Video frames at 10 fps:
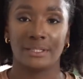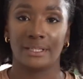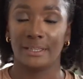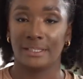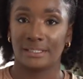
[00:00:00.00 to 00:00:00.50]

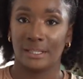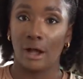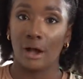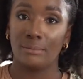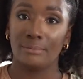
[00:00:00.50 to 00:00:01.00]
and then there's the
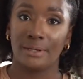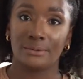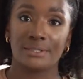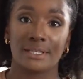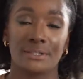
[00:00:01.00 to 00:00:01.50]
arm
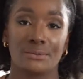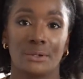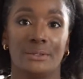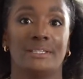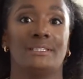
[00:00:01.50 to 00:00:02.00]
belts as
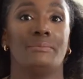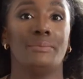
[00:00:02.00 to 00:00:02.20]
well, and there's a